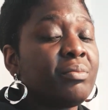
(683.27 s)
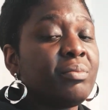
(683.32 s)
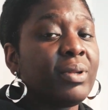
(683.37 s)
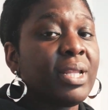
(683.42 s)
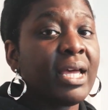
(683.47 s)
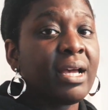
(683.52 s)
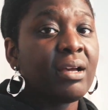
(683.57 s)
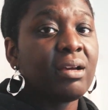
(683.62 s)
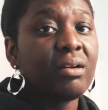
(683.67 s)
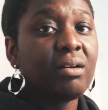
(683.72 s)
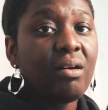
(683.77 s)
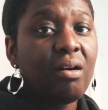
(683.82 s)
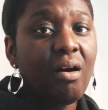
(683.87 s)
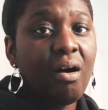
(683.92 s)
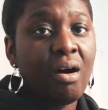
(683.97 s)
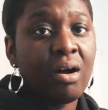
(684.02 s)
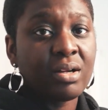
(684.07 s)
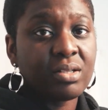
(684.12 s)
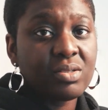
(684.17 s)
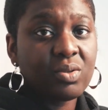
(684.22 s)
black
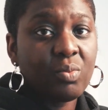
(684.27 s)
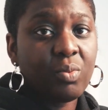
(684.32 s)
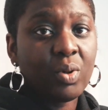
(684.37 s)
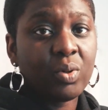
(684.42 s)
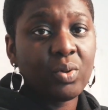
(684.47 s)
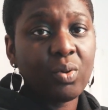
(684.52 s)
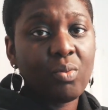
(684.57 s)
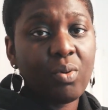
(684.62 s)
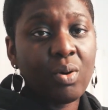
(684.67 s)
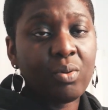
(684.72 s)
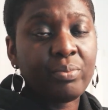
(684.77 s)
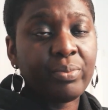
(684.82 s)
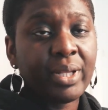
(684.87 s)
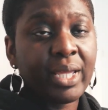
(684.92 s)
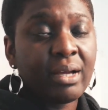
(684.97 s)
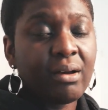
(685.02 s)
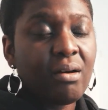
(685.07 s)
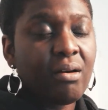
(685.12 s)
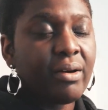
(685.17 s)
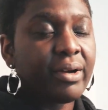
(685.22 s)
art, quote unquote
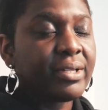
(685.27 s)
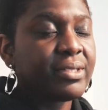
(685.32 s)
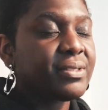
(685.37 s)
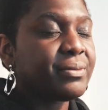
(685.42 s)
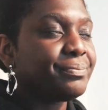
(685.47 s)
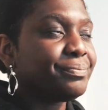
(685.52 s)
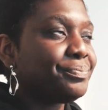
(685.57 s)
black art.